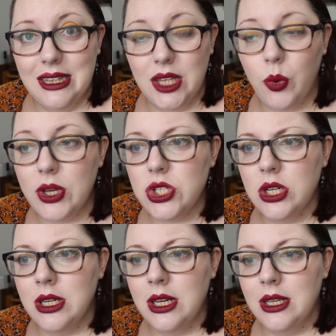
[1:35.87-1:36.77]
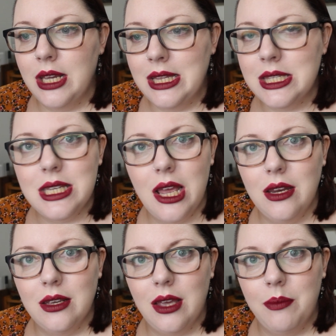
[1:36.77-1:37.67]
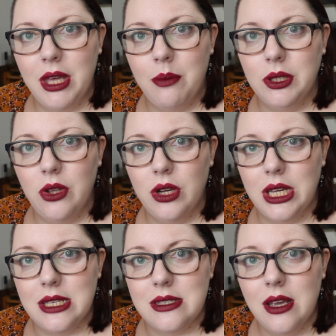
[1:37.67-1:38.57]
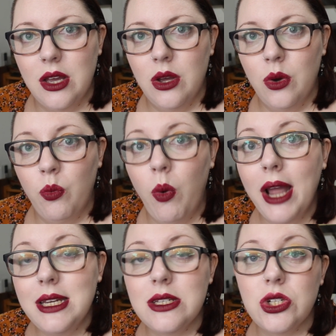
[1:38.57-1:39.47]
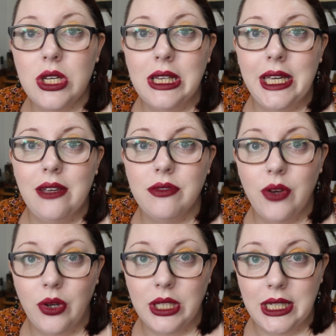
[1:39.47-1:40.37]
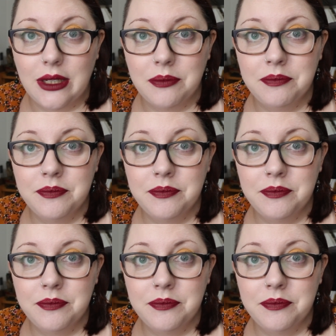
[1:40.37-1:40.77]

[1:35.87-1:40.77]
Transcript: the question instead coming up a lot is, why didn't she leave earlier?